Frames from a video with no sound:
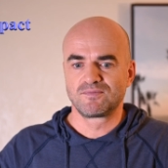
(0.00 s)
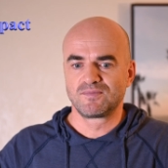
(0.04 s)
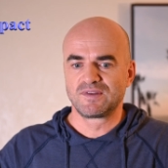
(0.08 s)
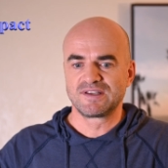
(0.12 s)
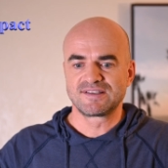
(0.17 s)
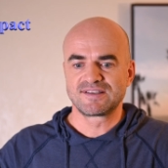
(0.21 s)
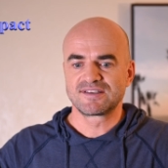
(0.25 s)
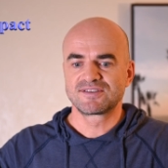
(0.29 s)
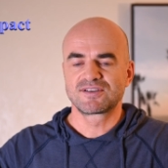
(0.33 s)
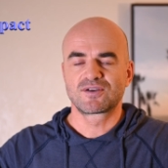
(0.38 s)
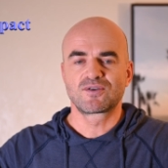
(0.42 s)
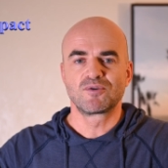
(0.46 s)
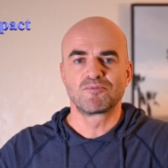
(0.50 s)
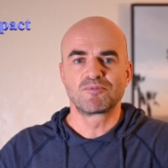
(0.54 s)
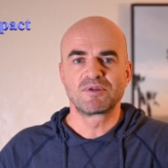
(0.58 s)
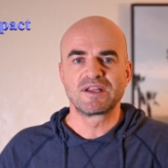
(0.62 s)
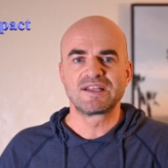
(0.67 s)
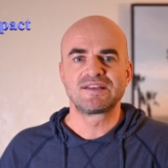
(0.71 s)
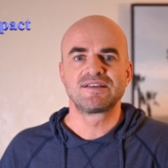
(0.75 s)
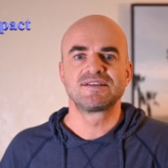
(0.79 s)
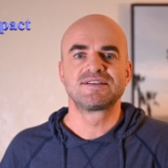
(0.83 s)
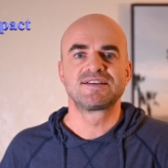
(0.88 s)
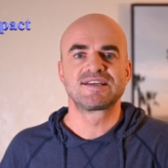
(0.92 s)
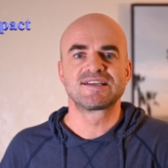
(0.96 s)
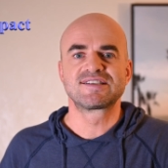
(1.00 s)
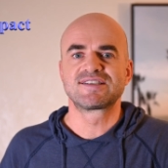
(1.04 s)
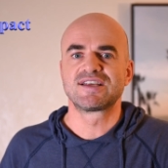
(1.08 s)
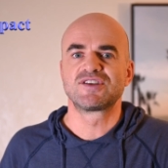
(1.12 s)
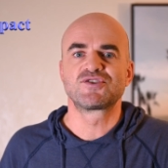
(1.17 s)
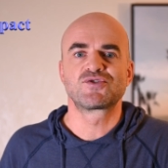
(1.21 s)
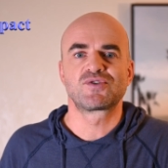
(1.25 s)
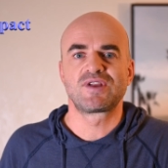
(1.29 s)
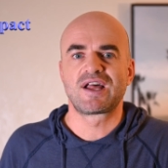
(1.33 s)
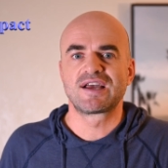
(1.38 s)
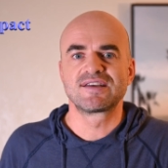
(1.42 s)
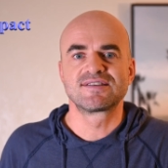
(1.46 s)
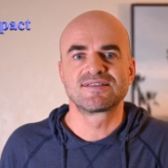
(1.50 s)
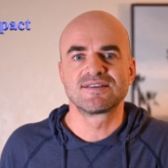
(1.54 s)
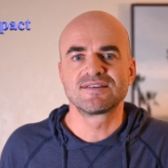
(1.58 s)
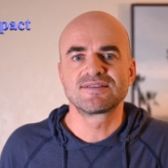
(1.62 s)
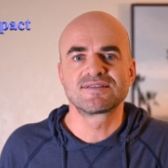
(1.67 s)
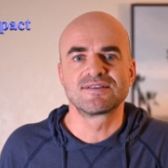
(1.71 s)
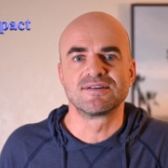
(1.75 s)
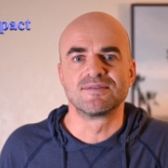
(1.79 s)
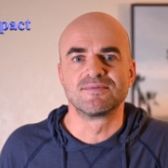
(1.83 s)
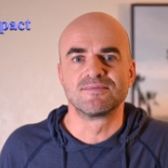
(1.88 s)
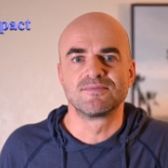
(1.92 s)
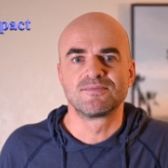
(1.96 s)
this is a completely decentralized
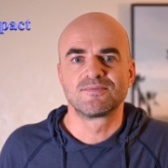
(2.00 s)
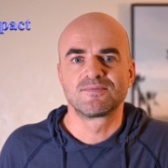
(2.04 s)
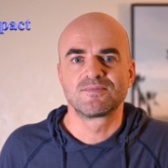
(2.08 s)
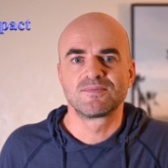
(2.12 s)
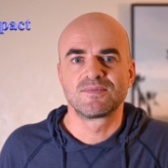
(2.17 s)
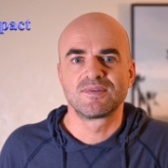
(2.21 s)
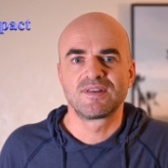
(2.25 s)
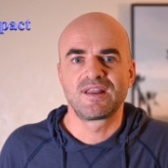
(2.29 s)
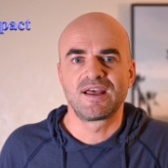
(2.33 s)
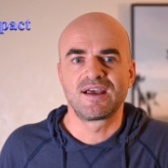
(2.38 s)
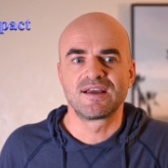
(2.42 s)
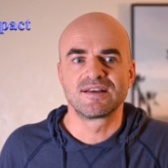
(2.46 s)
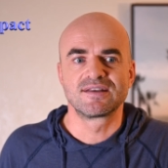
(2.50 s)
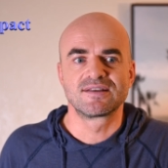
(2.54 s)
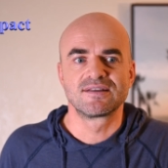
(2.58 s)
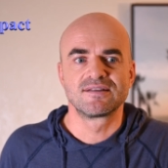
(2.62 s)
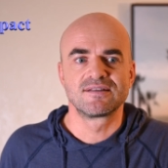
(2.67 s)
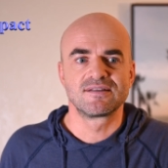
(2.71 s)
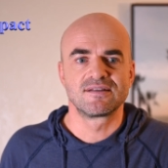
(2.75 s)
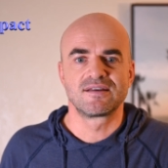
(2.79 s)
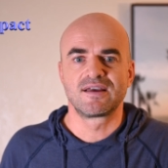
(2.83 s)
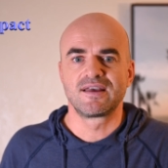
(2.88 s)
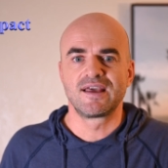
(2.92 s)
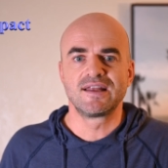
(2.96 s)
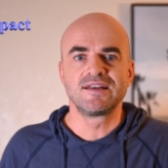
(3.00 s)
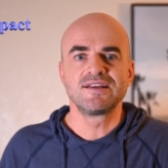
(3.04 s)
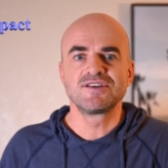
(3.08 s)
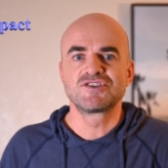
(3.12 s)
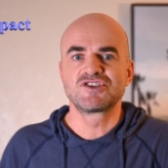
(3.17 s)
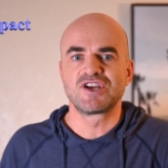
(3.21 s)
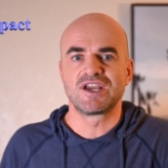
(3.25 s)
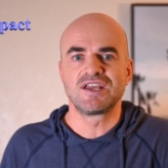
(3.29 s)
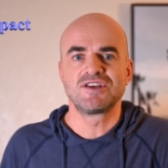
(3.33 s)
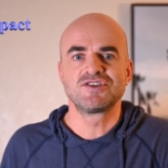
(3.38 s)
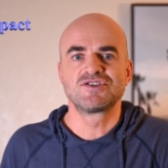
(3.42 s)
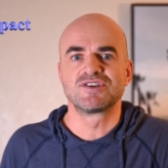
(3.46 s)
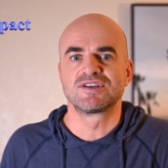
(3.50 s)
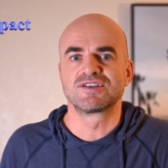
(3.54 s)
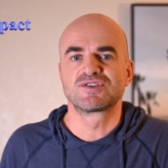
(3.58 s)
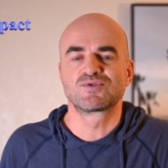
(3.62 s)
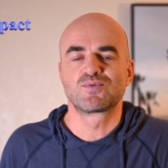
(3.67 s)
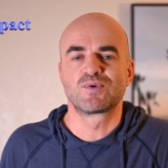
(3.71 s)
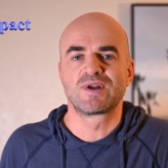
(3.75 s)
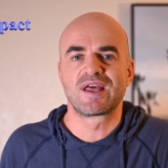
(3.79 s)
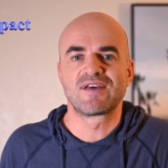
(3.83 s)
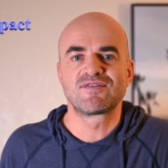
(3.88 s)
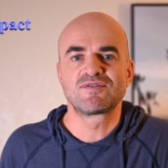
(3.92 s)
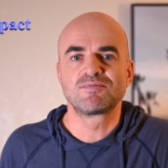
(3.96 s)
system that any
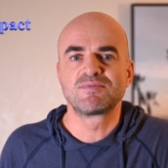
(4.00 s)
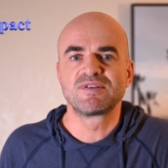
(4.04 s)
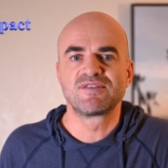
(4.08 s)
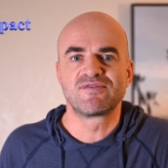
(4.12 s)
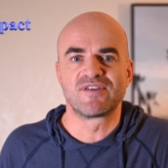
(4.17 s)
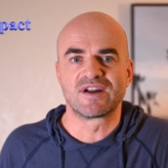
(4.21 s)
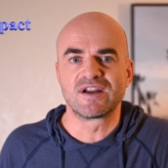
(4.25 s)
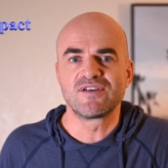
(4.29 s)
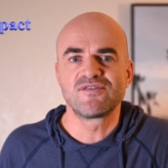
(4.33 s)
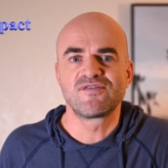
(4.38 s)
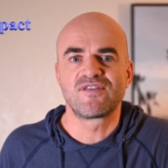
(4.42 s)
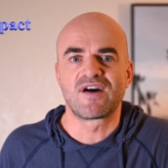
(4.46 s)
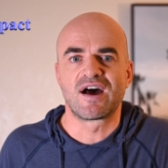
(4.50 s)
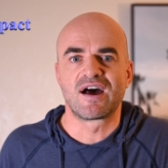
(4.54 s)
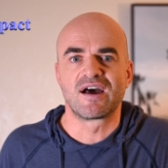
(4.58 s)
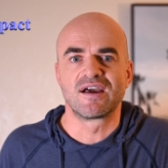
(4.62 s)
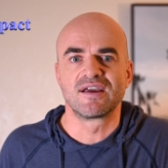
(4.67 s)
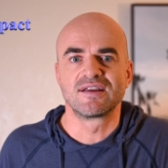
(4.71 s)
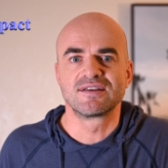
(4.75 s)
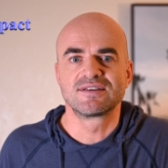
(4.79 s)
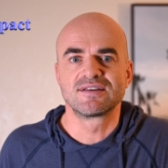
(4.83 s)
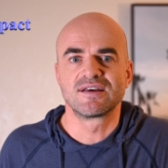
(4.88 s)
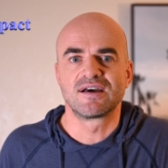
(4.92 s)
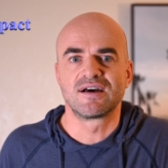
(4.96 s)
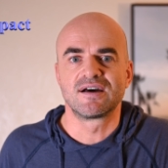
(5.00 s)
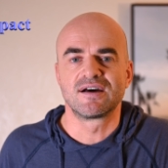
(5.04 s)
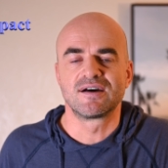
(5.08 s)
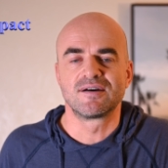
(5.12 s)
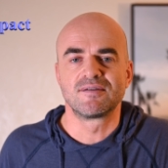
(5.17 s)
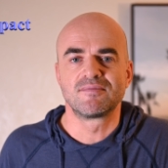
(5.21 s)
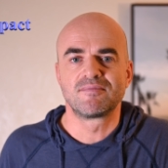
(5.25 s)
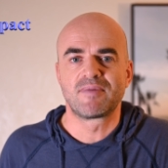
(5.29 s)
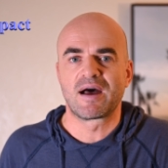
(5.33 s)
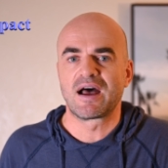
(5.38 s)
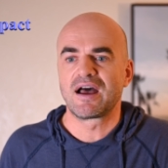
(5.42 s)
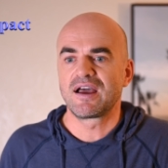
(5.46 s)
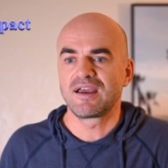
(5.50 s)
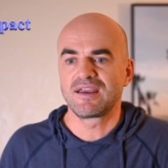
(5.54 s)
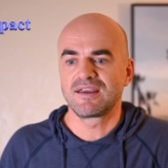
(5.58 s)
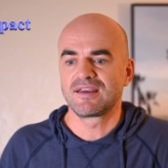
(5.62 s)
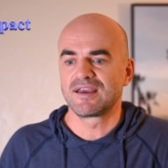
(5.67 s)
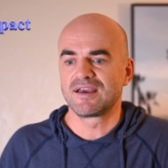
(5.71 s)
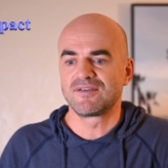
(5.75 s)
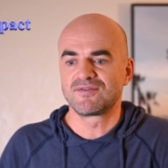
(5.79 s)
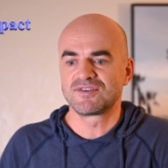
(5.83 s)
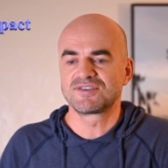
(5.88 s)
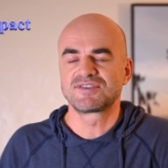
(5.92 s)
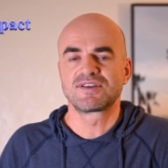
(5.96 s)
changes would have to be verified
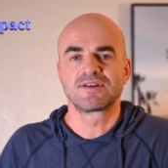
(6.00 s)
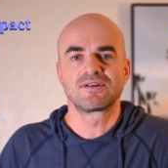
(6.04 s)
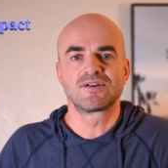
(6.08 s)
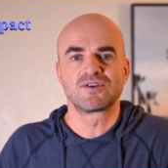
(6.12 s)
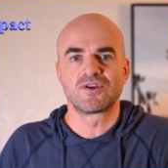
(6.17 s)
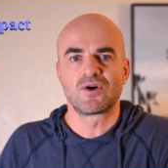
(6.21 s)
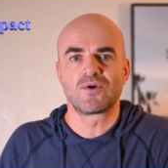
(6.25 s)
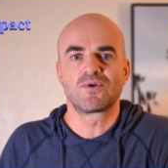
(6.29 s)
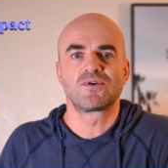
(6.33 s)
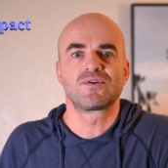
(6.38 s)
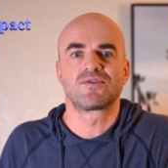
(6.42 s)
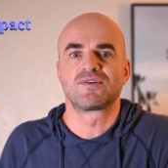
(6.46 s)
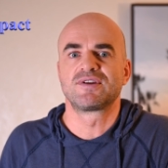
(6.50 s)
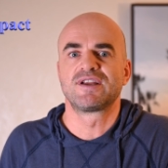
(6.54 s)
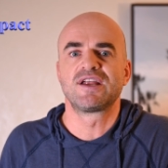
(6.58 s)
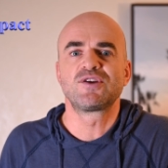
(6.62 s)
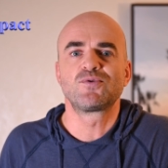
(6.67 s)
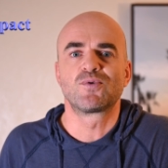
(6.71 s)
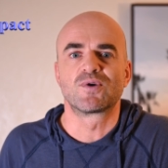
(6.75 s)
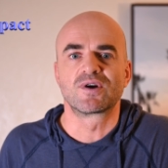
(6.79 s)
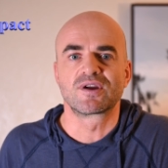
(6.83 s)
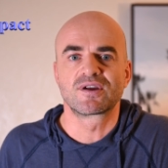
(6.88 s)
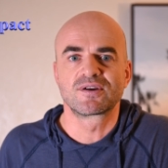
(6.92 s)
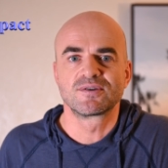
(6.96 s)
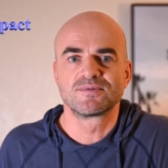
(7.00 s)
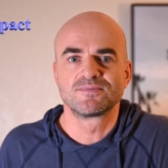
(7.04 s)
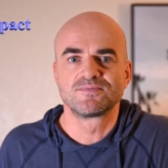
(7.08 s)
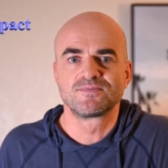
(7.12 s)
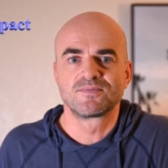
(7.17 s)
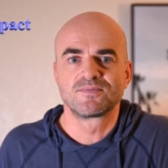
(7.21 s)
by every single node on the network.